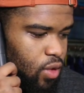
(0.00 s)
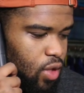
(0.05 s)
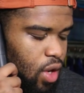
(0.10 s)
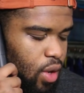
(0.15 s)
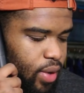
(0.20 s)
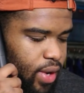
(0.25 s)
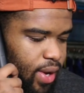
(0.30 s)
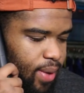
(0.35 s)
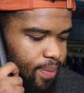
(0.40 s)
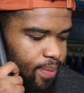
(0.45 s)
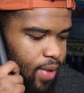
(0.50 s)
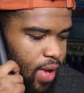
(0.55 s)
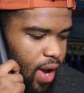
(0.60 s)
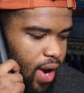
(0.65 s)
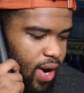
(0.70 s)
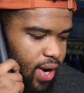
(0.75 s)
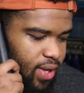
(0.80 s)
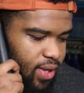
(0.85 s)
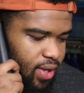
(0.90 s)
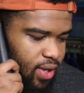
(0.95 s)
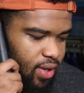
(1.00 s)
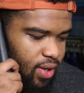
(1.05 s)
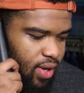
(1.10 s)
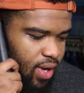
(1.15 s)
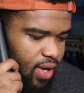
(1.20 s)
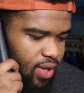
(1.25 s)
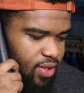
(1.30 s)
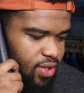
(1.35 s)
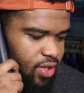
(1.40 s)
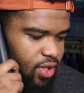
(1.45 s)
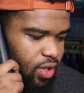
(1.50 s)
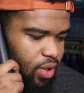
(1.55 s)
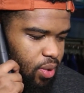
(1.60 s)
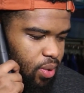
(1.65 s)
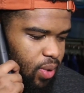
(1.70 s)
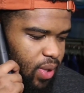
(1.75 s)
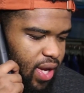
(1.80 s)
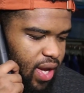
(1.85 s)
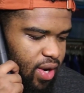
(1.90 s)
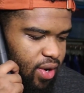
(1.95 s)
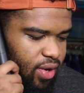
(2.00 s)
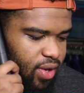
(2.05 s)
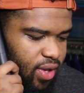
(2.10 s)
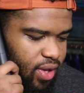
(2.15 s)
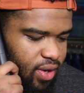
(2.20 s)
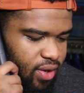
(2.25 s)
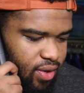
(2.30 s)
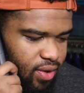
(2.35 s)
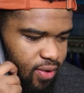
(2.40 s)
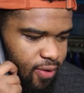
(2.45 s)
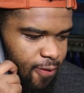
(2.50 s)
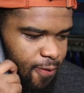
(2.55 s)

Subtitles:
Okay, alright then. I'll see you later then.